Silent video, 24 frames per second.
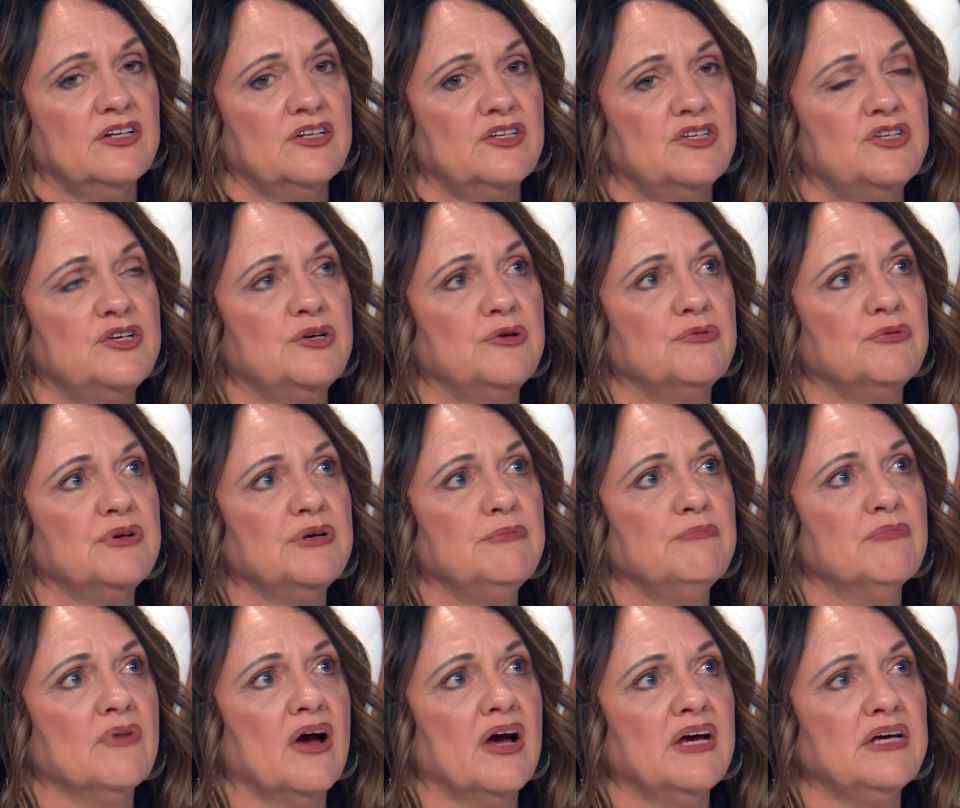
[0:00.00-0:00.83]
to
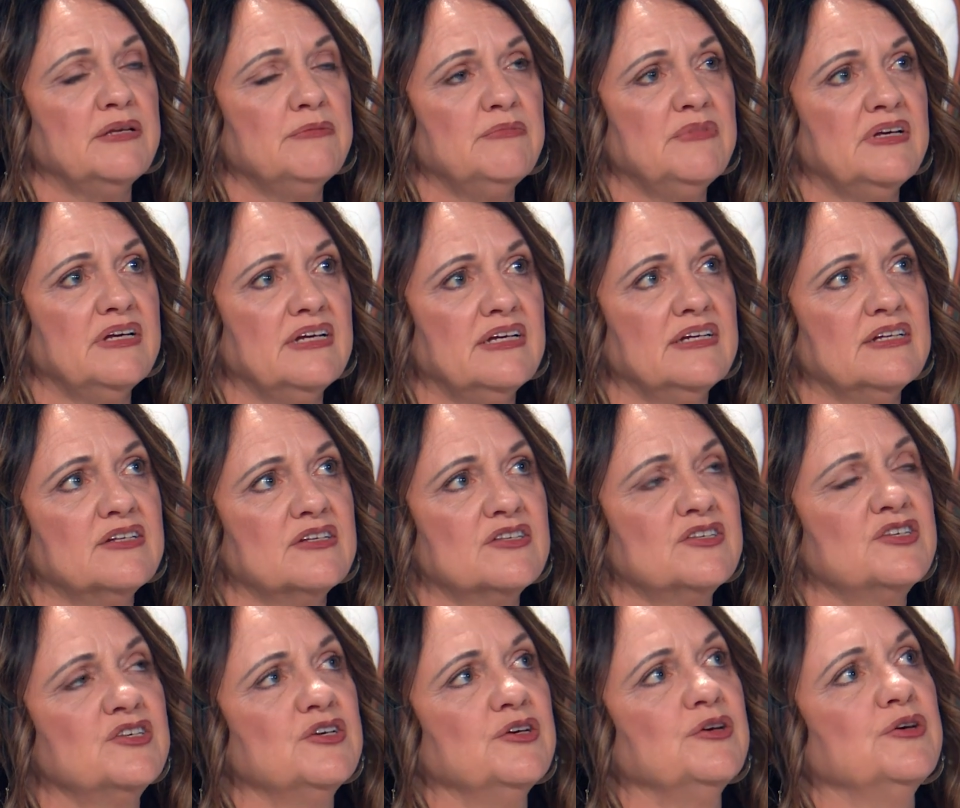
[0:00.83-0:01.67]
remind me
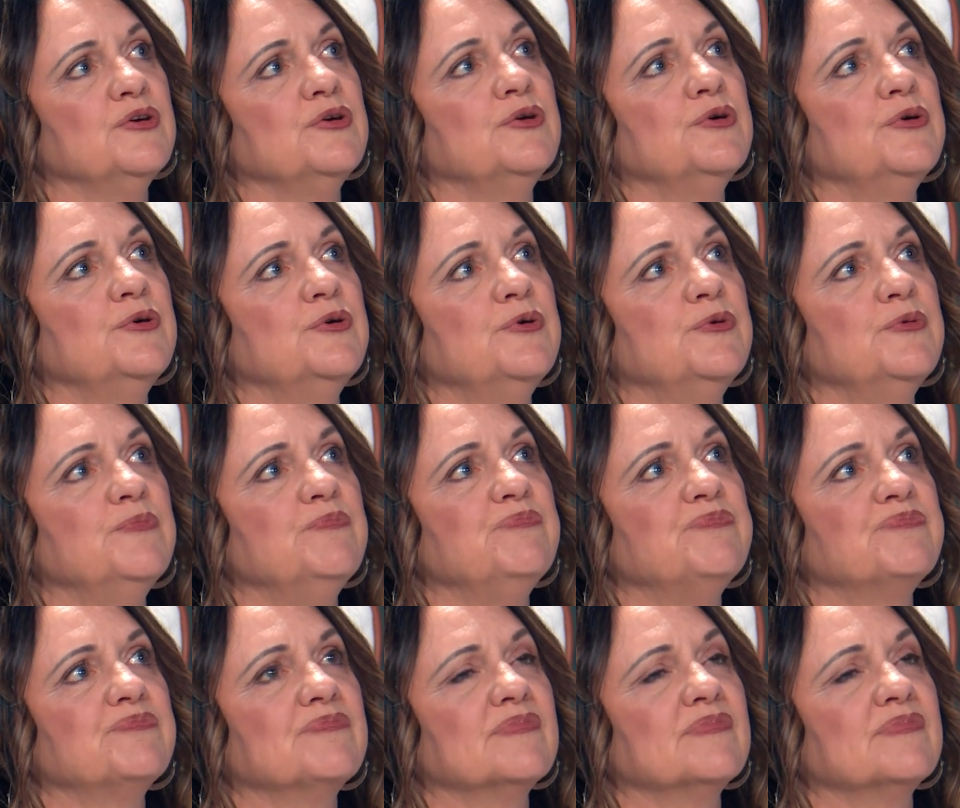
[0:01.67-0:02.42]
to